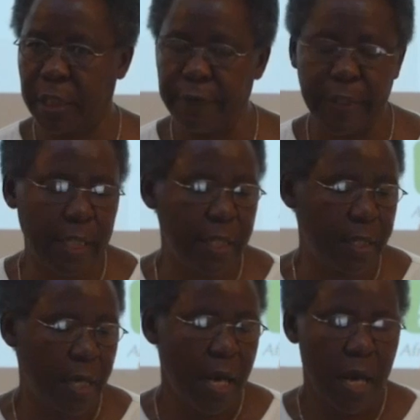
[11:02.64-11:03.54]

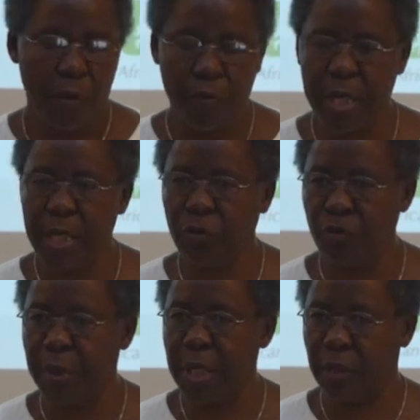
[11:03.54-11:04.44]
activities, we
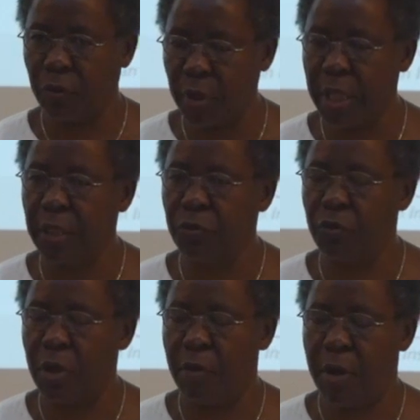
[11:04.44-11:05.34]
need to be
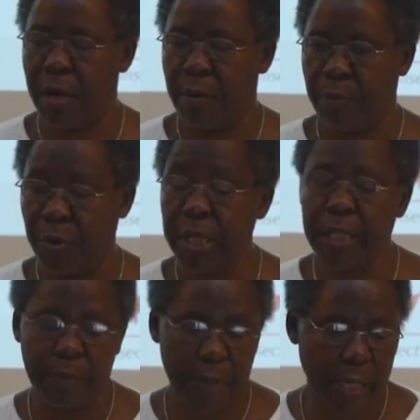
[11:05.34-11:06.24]
talking to our
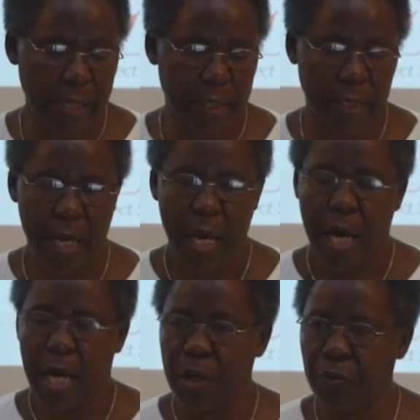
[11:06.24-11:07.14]
policymakers.
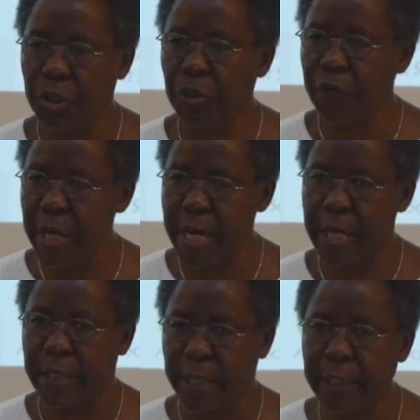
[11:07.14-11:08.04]
And what we've
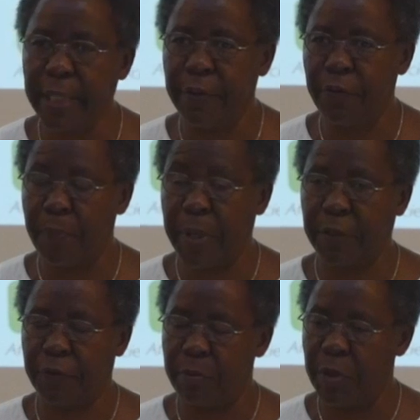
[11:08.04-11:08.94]
done at that level,
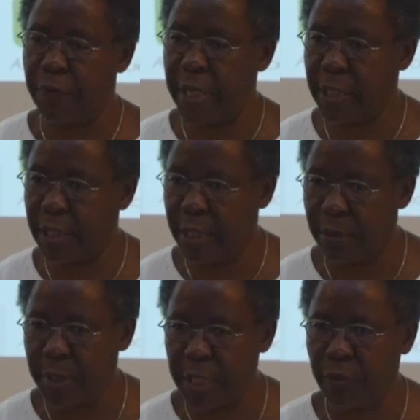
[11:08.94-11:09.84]
apart from inviting
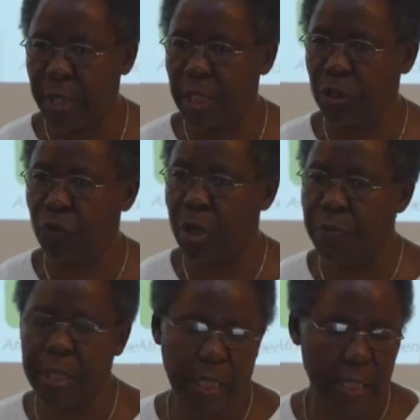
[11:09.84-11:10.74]
them regularly to
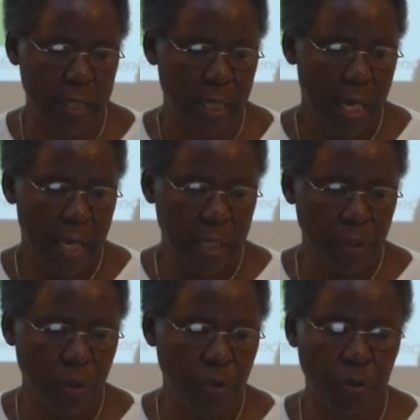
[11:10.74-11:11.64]
our meetings,
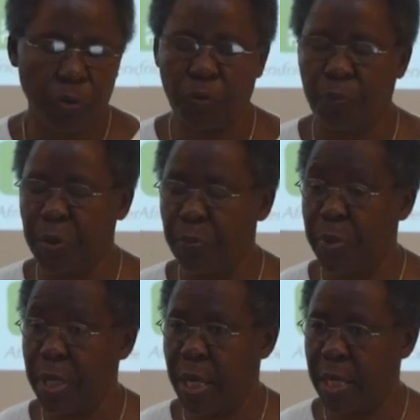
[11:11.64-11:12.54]
is also to
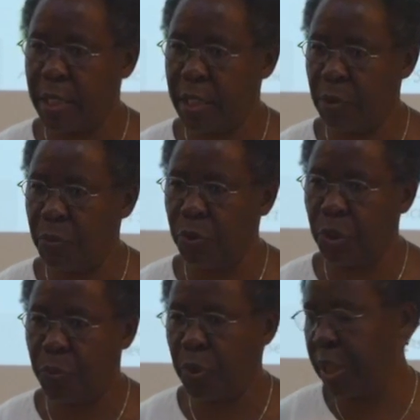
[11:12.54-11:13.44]
prepare and
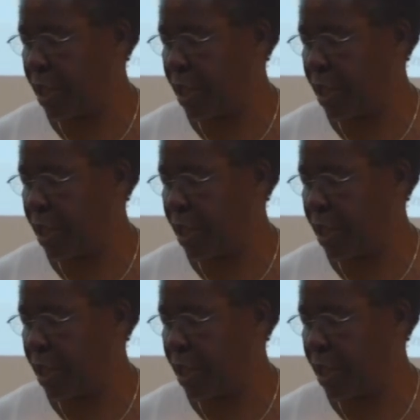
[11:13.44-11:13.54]
distribute